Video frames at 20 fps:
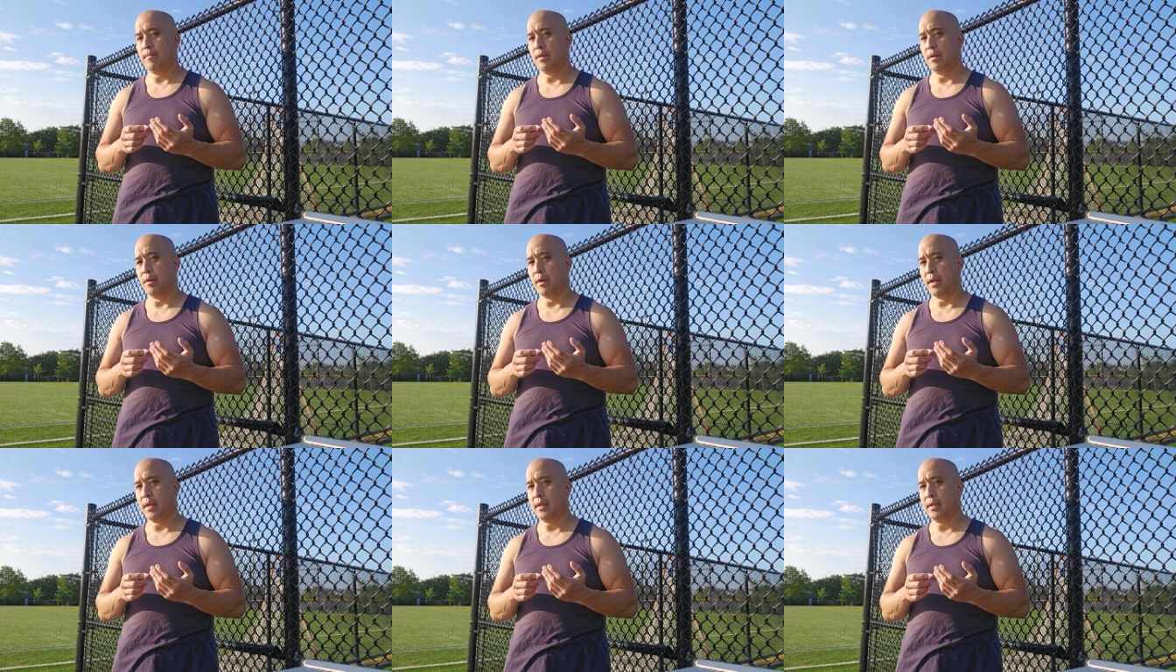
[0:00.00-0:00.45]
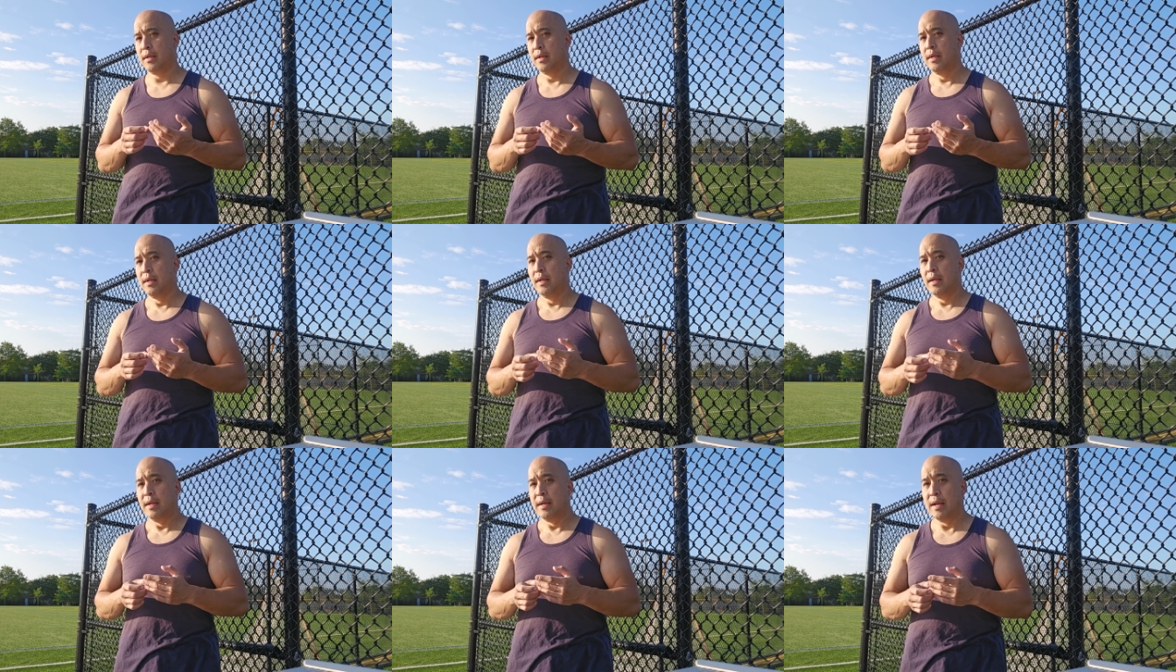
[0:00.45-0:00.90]
All right.
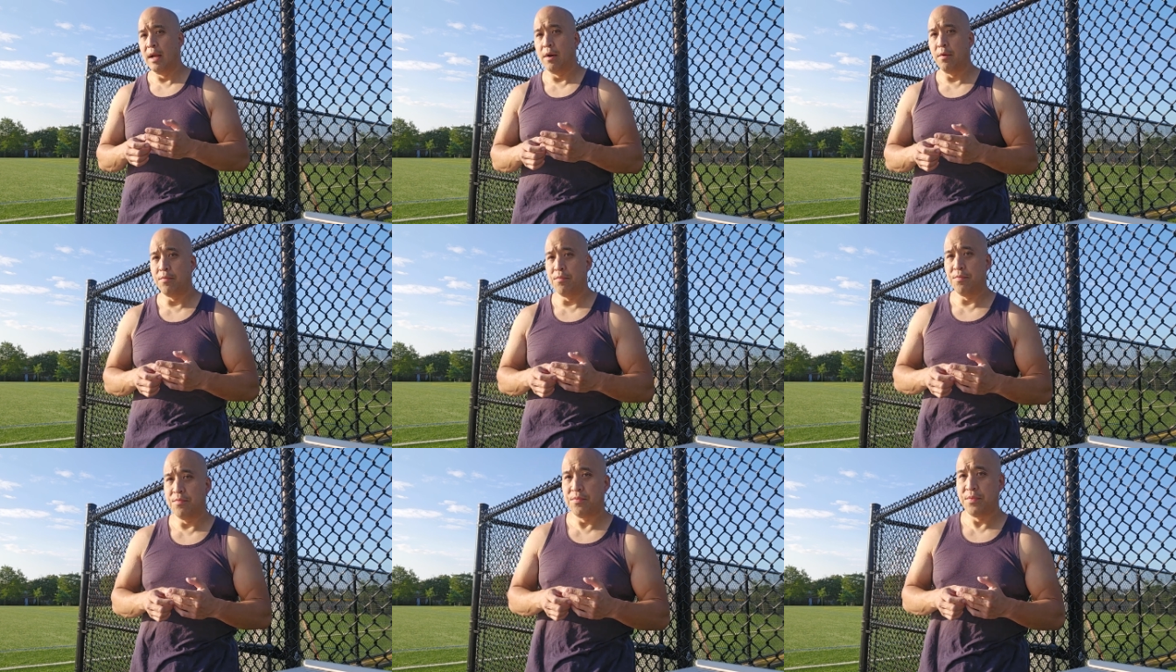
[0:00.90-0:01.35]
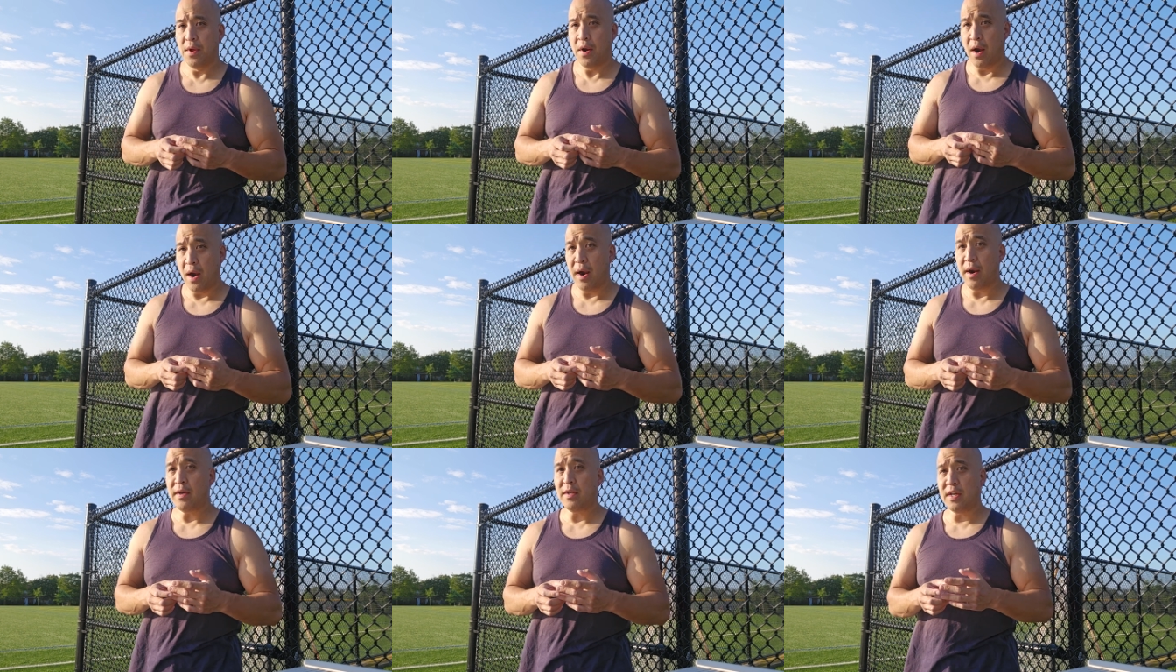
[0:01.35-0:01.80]
Now there
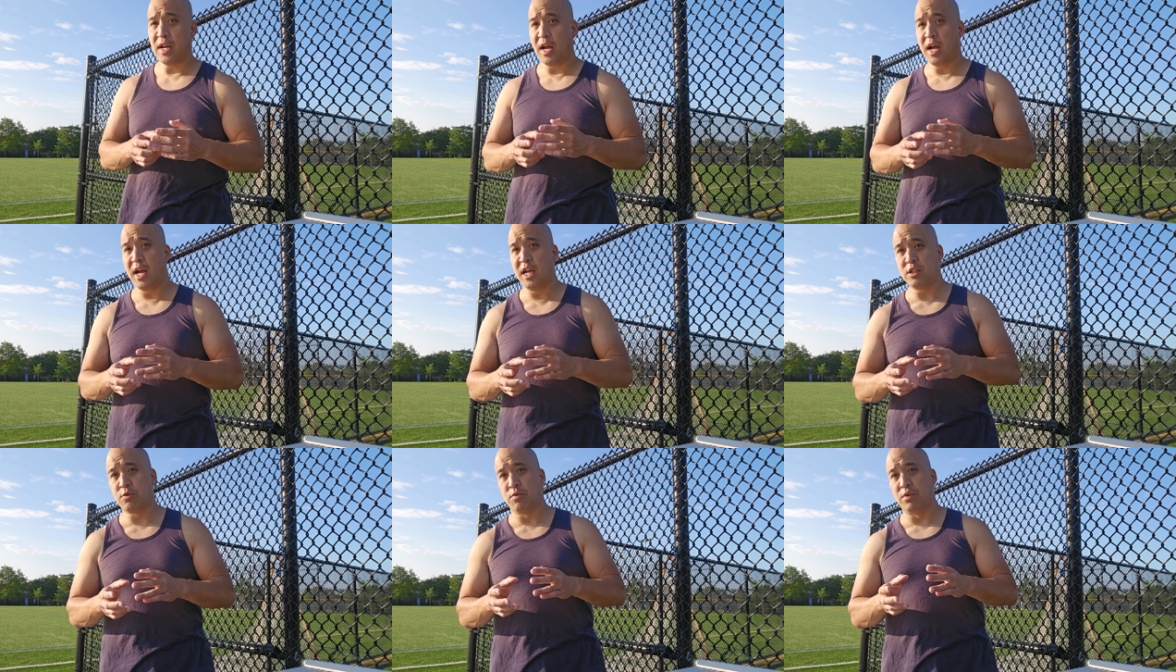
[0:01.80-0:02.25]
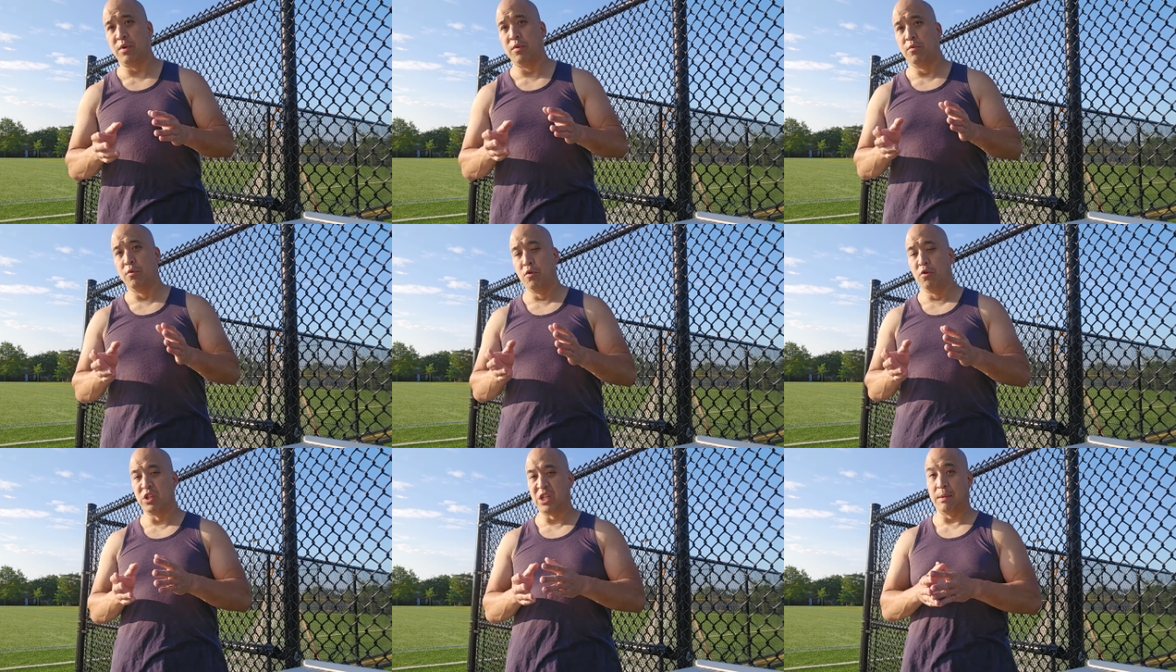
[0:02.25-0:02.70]
are times when the
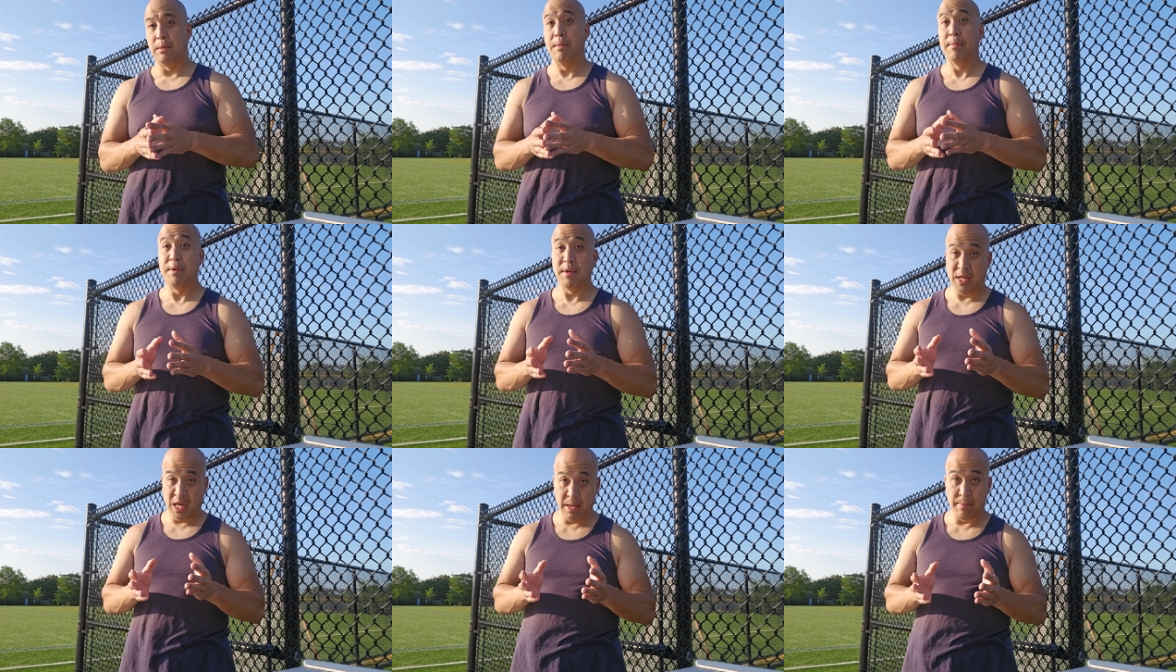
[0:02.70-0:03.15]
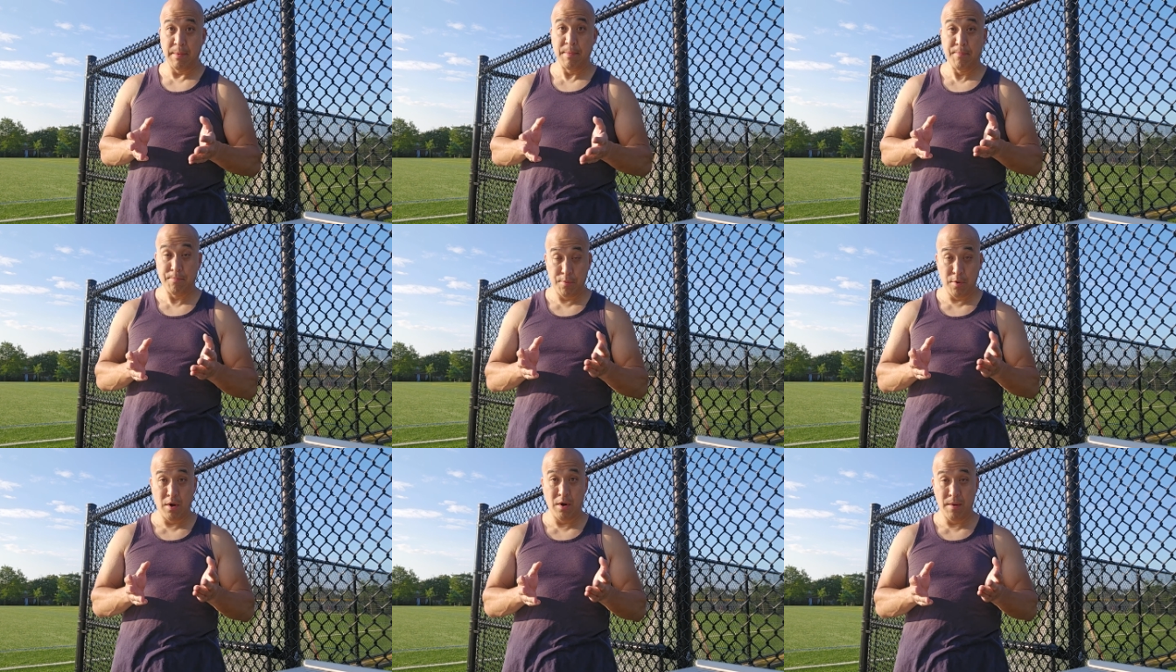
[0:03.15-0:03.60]
rules can be
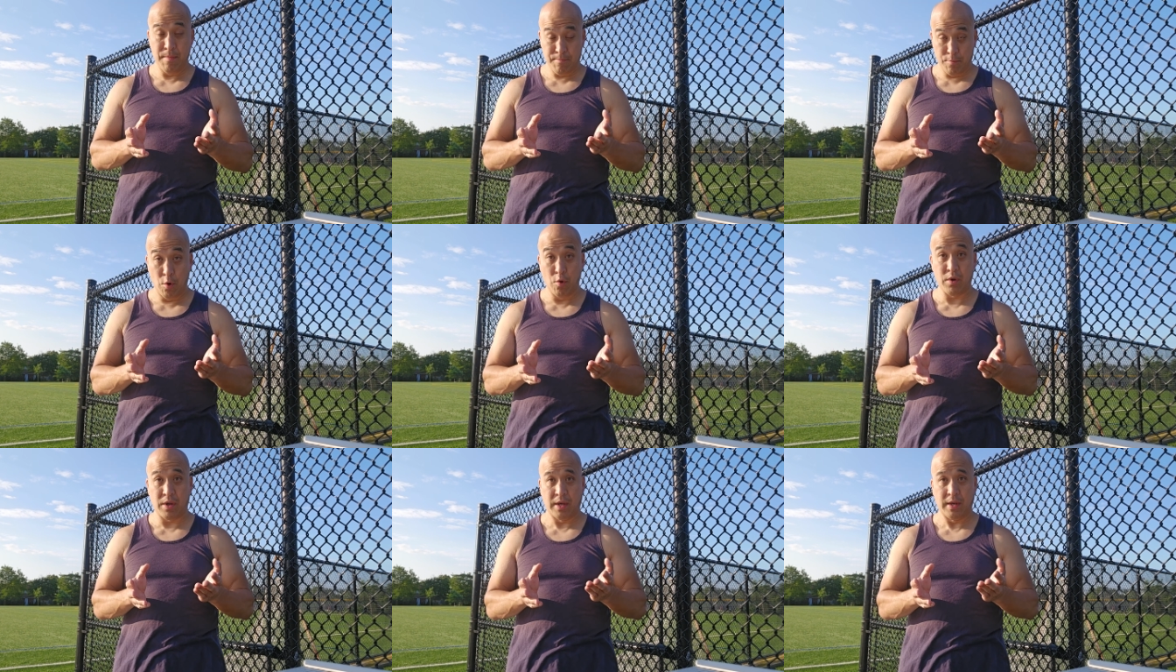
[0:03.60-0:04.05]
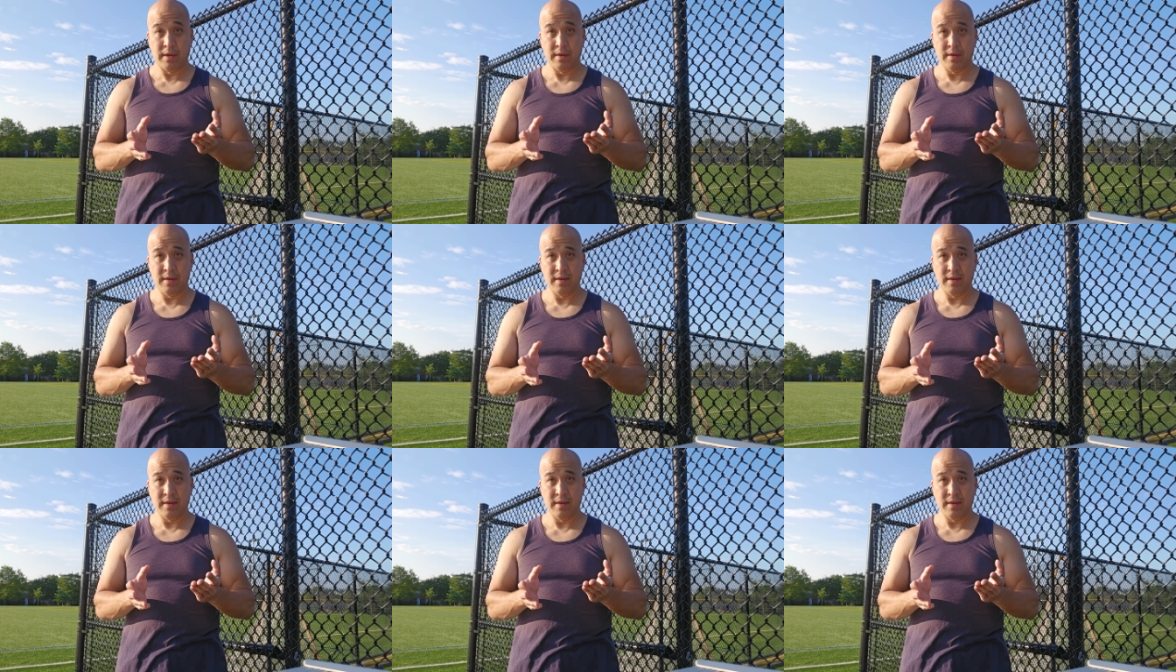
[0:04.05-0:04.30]
broken.